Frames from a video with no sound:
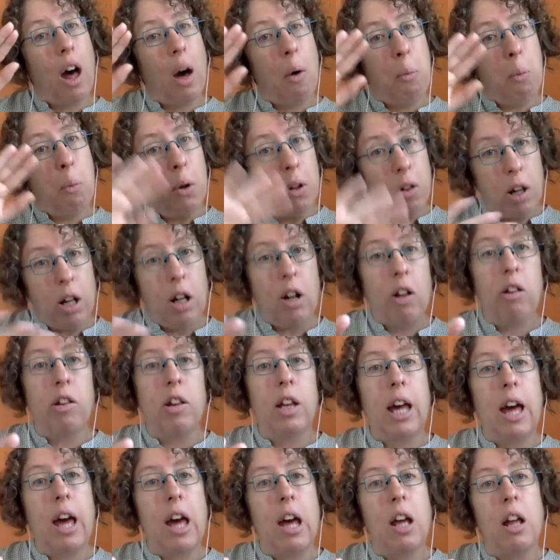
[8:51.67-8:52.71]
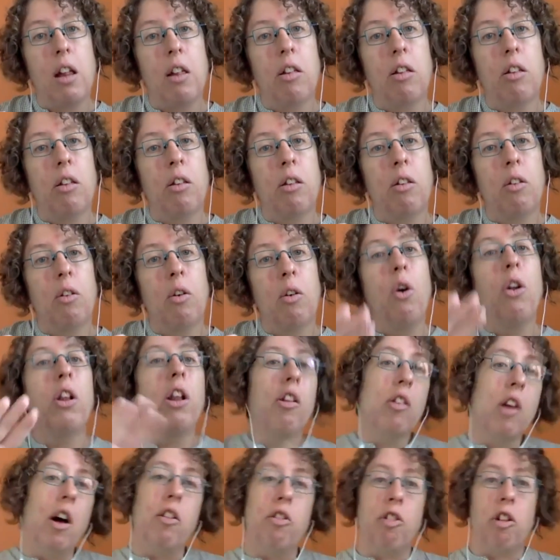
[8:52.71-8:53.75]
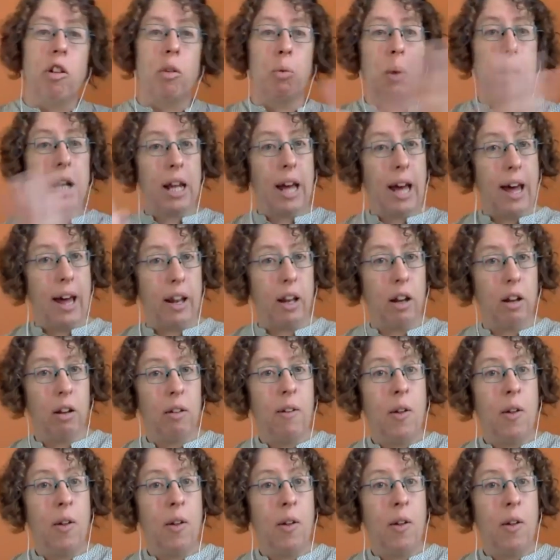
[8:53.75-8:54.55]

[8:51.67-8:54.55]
Once it lost the case, all those countries went ahead.